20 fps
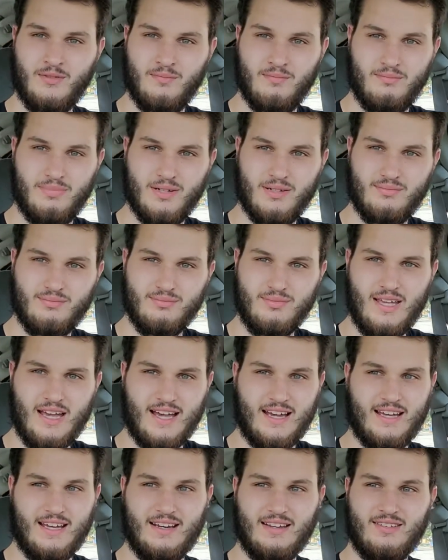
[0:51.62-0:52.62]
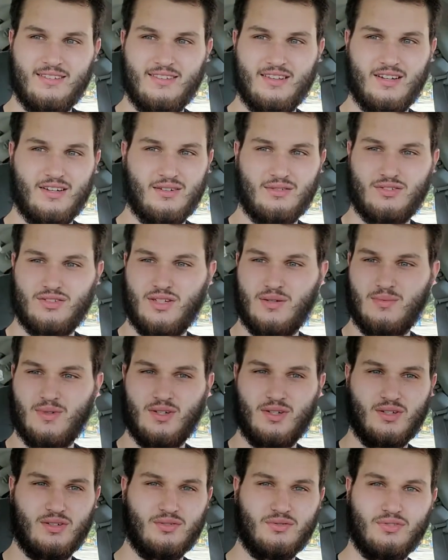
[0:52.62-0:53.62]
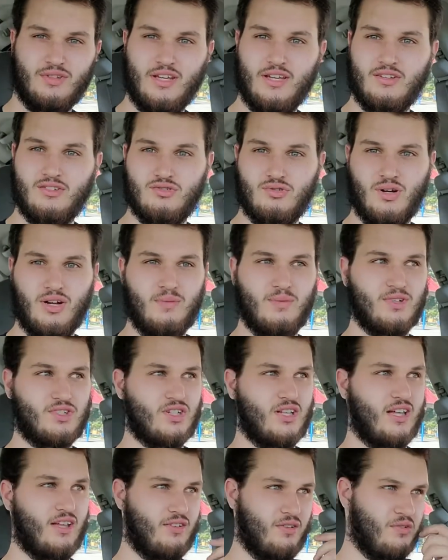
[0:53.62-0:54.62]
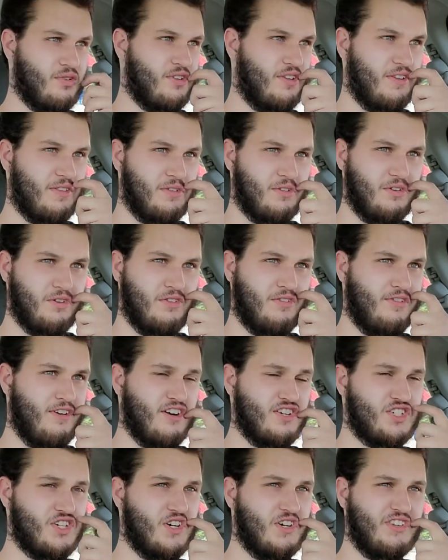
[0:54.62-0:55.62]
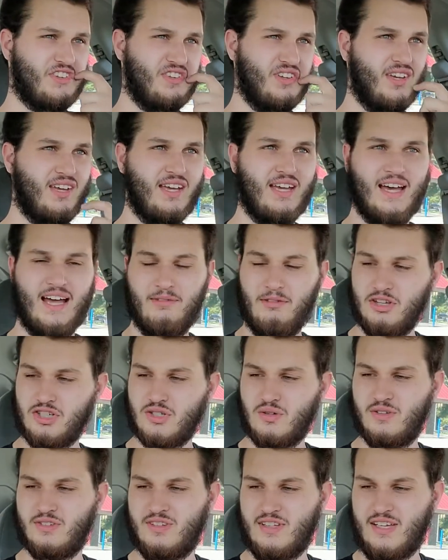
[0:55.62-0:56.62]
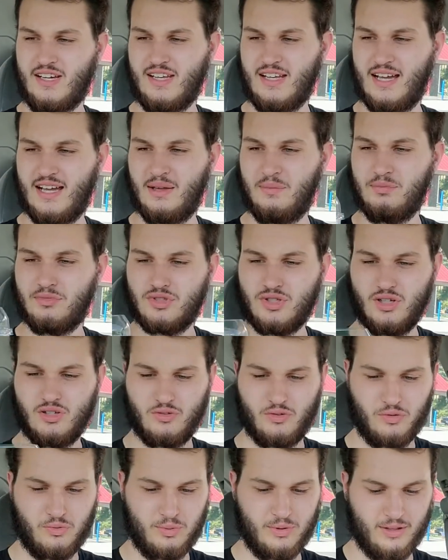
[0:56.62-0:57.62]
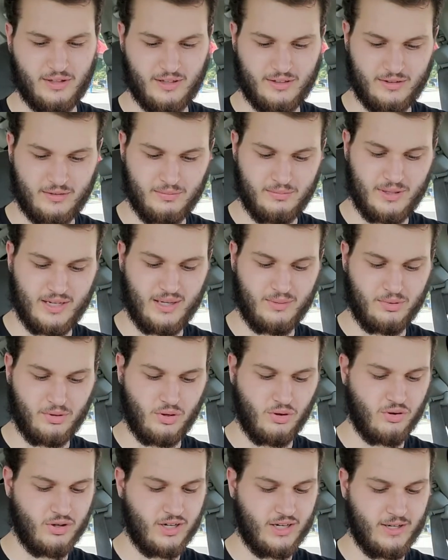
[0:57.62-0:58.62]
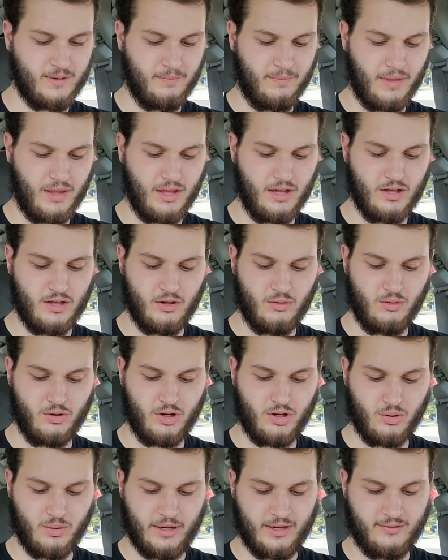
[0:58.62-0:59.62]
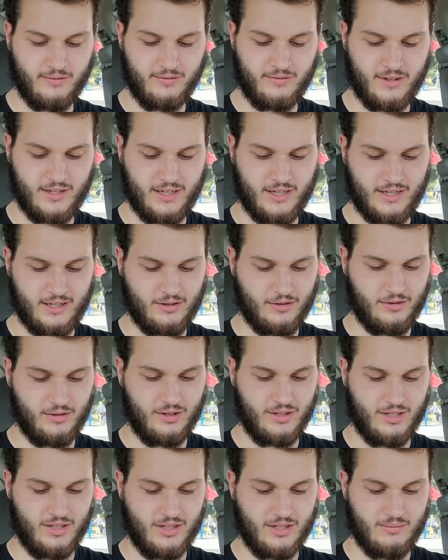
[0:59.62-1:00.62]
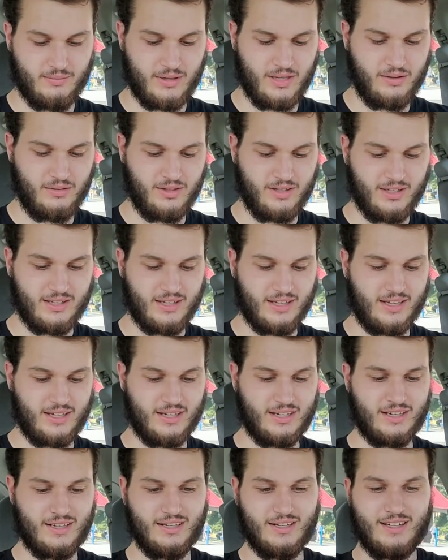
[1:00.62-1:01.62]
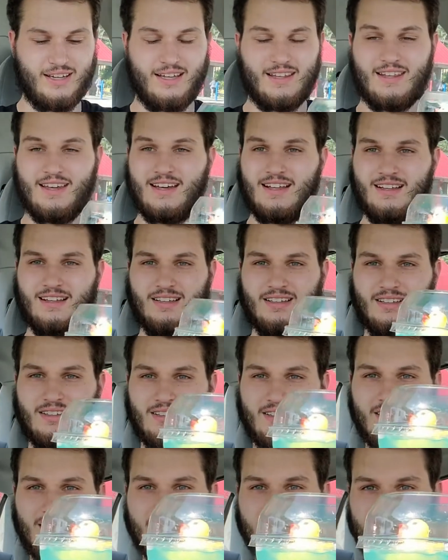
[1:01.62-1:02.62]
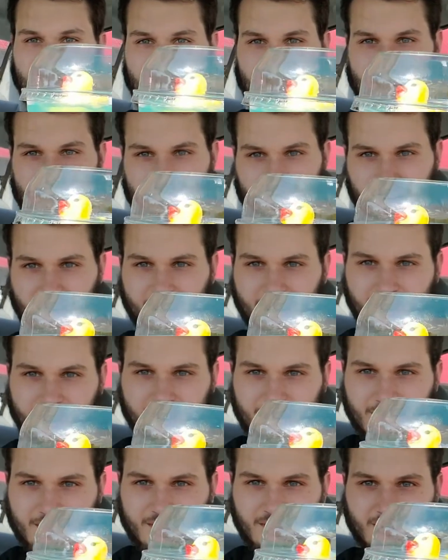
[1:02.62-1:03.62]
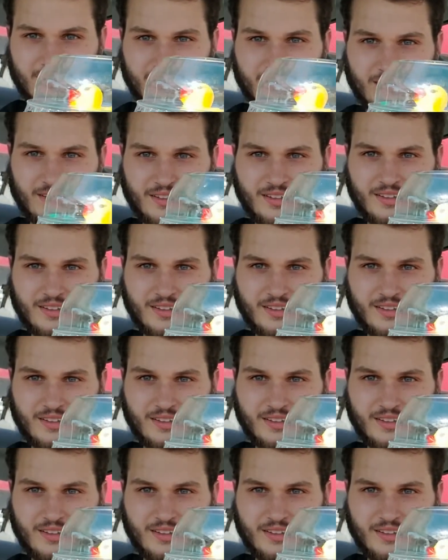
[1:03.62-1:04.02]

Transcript: But yeah, it is their summer like drink, much like Starbucks has the refreshers. I'm not sure what's in it, I'm sure it's supposed to be like some pineapple coconut. We'll go ahead and find out. But I really like it. They got a little ducky there. All I know